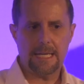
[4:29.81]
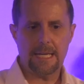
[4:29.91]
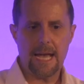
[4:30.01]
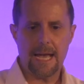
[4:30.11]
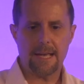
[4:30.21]

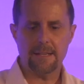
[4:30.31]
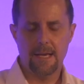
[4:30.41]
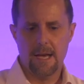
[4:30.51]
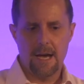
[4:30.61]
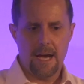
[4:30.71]
he had
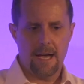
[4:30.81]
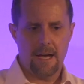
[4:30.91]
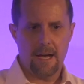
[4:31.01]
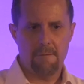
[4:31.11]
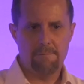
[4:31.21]

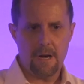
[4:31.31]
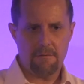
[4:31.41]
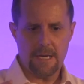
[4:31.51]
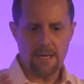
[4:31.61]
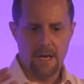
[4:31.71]
a
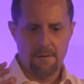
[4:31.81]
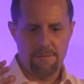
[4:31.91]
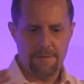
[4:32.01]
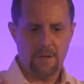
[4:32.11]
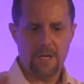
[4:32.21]
very
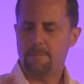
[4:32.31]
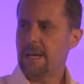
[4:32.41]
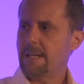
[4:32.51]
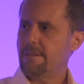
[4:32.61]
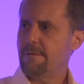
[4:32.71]
fully
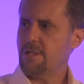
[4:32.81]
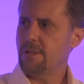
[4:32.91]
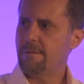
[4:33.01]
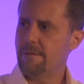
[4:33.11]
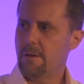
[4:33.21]
baked
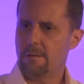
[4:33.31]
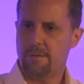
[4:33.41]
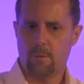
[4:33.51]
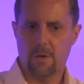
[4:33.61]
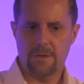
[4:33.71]
vision
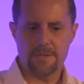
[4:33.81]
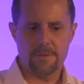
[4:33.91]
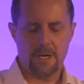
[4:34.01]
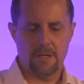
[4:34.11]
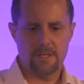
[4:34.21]
for what this
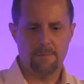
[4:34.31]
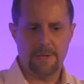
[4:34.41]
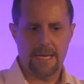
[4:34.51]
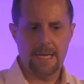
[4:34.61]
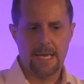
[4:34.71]
was going to
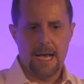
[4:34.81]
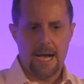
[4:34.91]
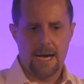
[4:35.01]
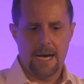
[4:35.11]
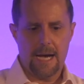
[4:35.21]
be.
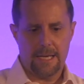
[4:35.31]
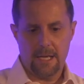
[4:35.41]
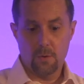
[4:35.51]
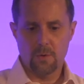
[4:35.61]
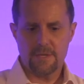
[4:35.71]
And
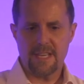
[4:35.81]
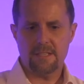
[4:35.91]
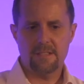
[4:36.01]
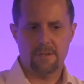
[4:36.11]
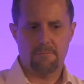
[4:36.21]
it all
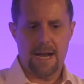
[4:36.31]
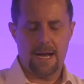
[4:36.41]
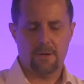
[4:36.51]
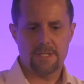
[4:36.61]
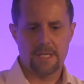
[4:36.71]
centered
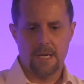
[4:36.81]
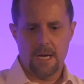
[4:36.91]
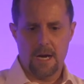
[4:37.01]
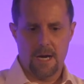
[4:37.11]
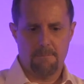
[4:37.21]
around
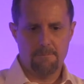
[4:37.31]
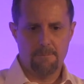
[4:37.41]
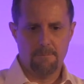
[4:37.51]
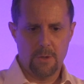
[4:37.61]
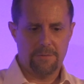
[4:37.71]

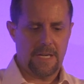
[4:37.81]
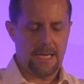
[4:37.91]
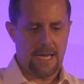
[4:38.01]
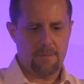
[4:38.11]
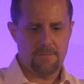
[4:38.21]
moving
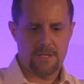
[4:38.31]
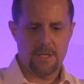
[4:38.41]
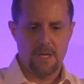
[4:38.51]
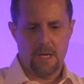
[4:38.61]
games